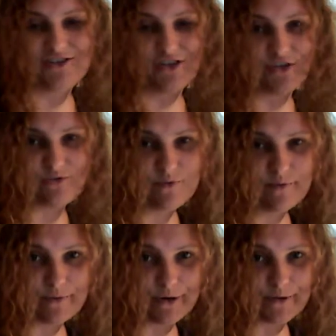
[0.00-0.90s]
Just
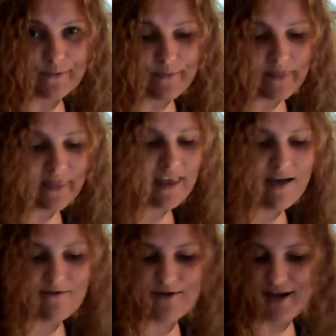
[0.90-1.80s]
remember,
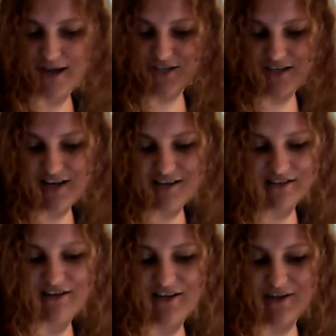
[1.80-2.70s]
every action has
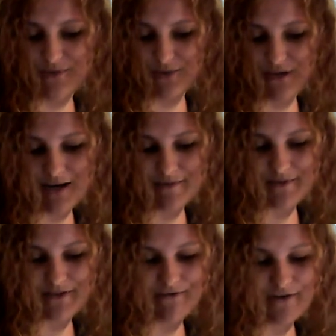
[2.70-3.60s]
an equally
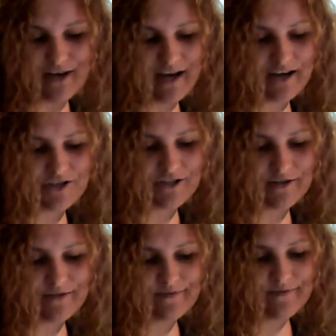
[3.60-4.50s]
opposite reaction.
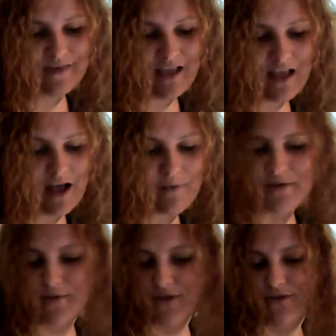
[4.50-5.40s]
I'll be
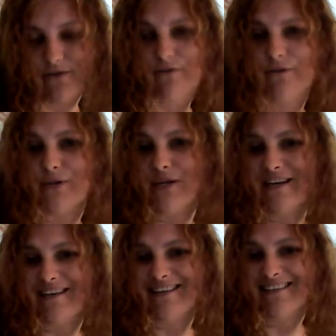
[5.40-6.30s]
with you through the
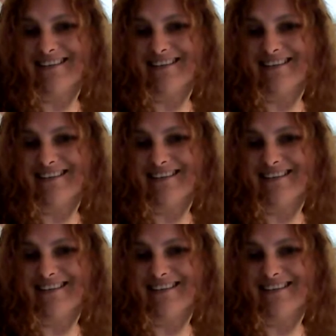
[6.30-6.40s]
end.